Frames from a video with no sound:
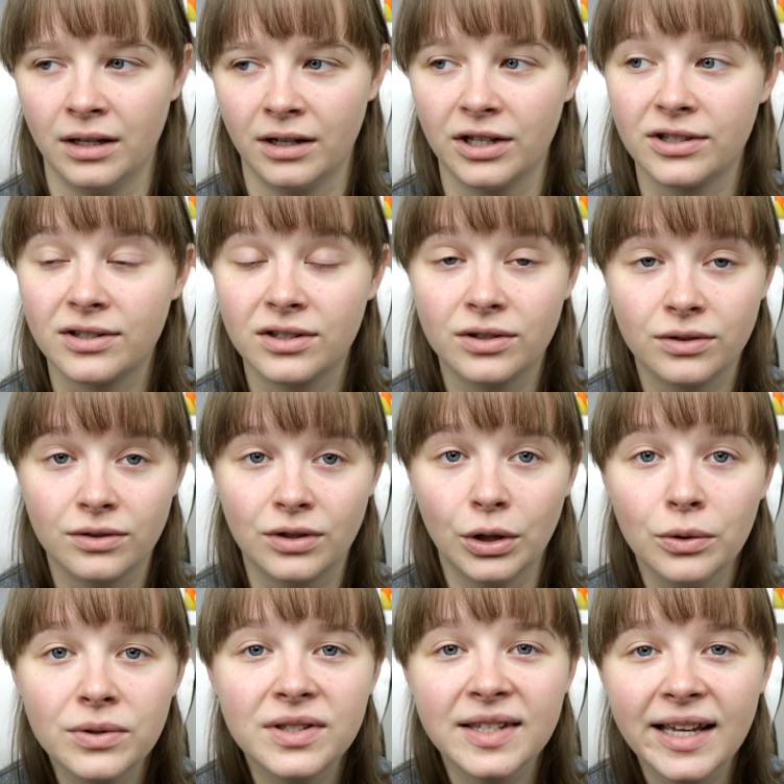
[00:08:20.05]
Cause
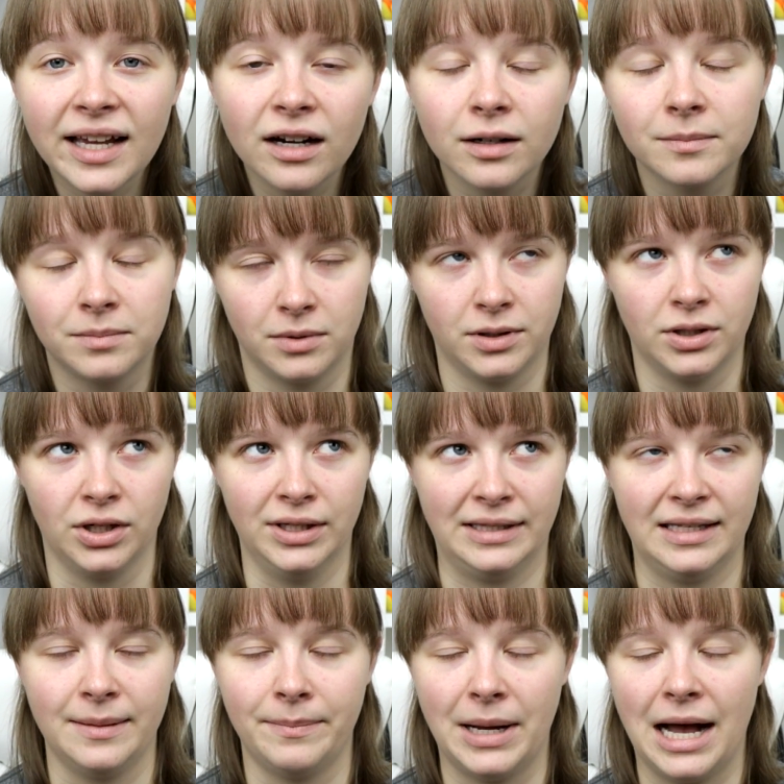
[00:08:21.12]
Tootsie or
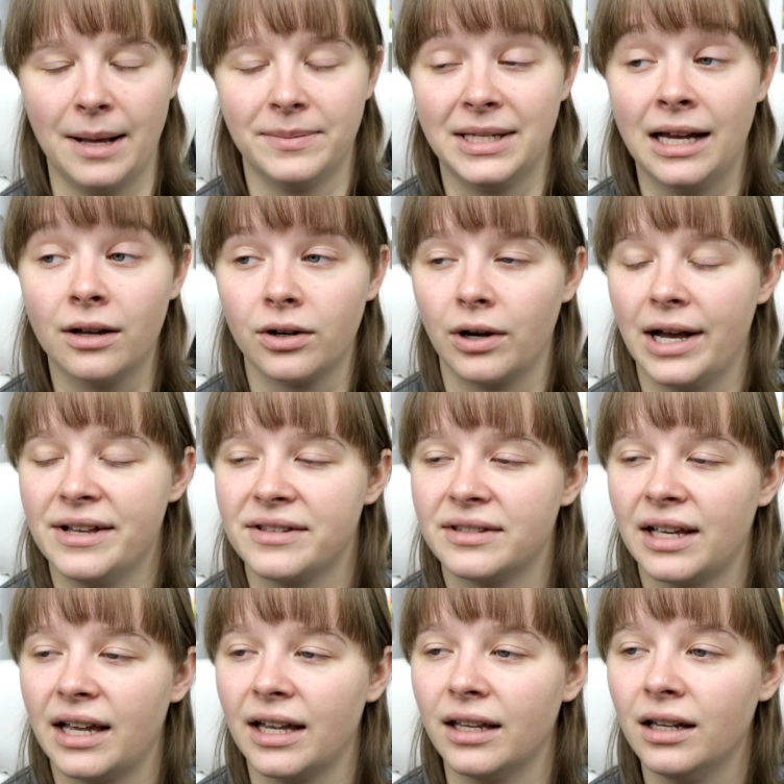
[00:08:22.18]
Tootsie Pops, I don't know how to
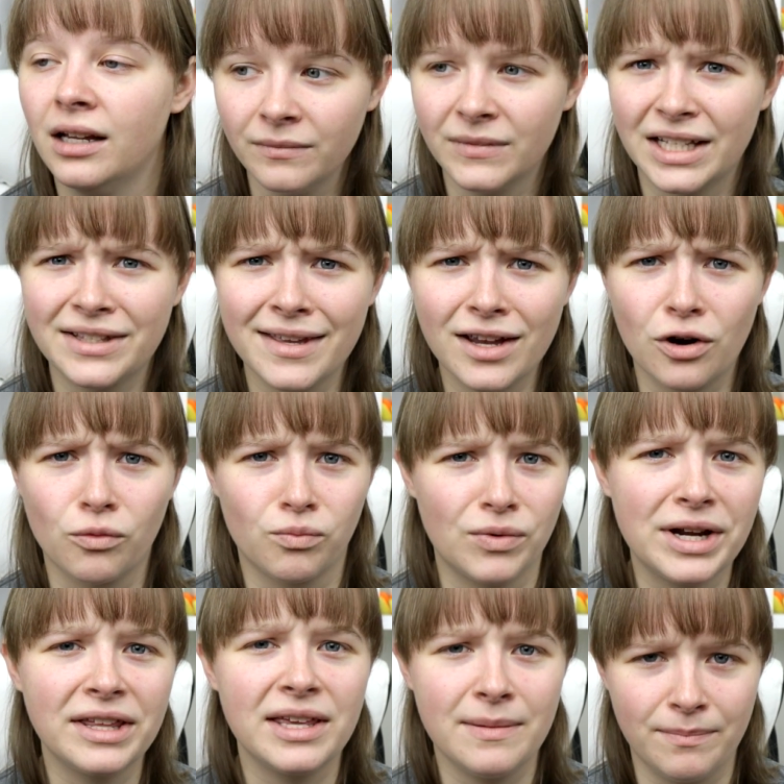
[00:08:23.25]
say it. That's like a
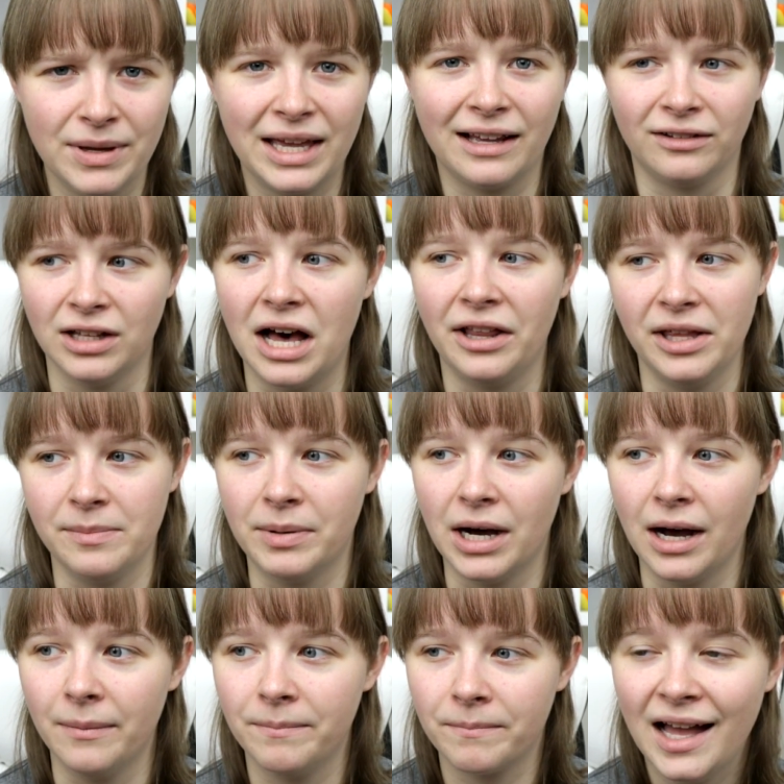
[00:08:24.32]
really big
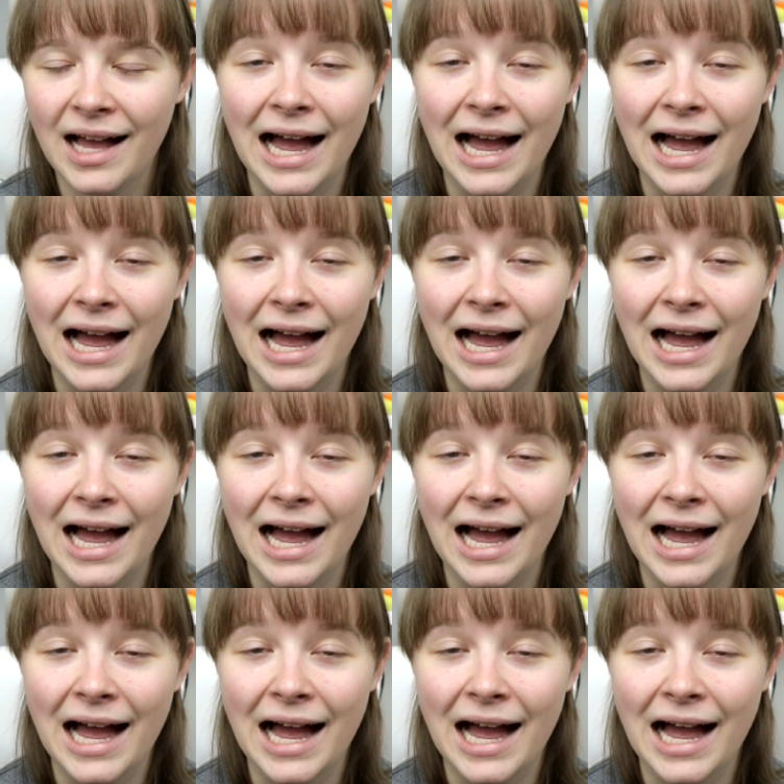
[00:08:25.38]
lollipop.